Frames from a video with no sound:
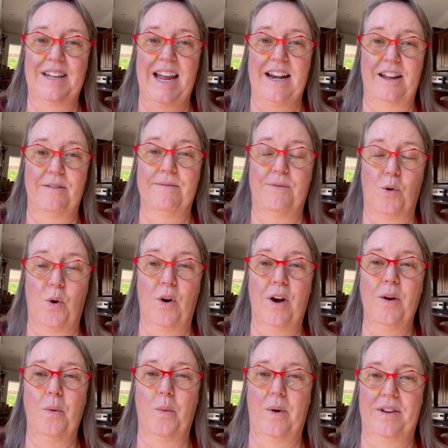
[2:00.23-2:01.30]
getting
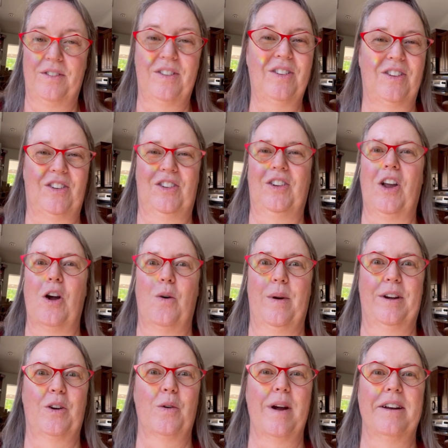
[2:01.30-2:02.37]
four was so
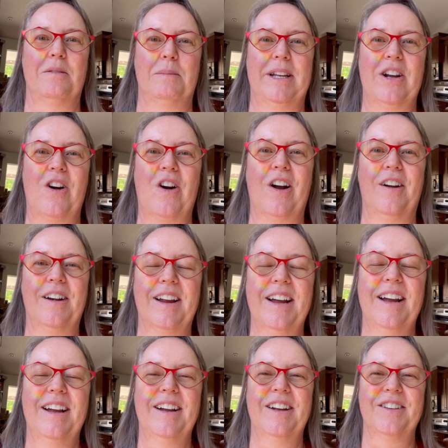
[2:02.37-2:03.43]
incredibly hard.
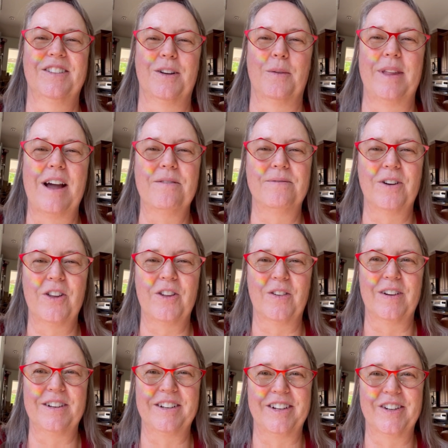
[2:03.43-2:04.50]
So without
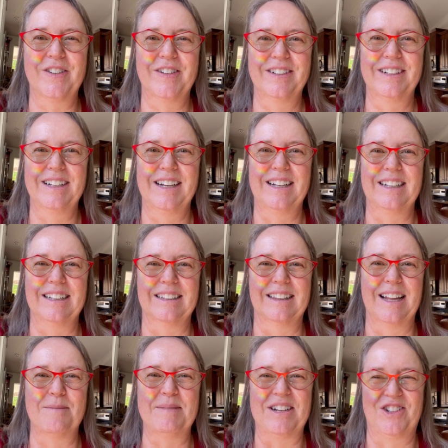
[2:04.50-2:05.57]
further ado,
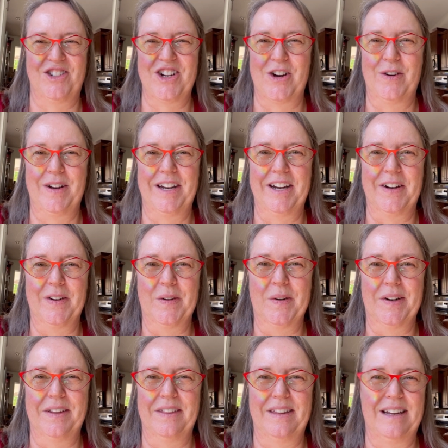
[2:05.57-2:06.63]
let me show
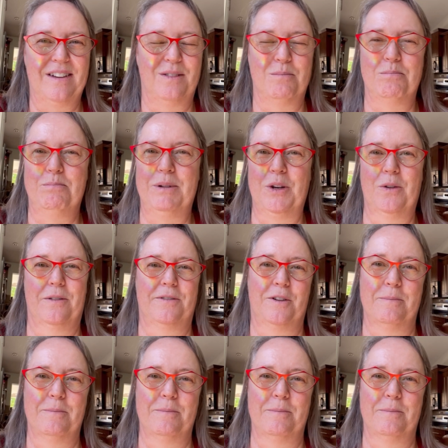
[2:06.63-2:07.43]
you these beautiful